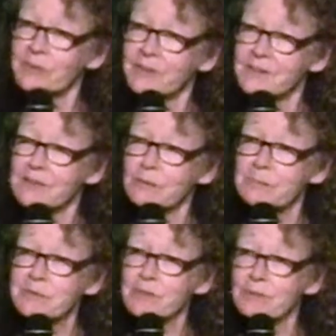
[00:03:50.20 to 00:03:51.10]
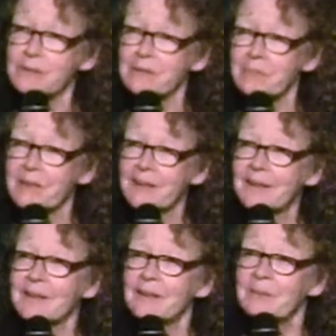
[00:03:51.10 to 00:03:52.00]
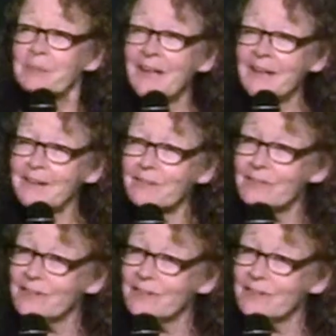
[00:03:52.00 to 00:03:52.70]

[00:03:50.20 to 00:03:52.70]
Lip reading: words to absorb. But I have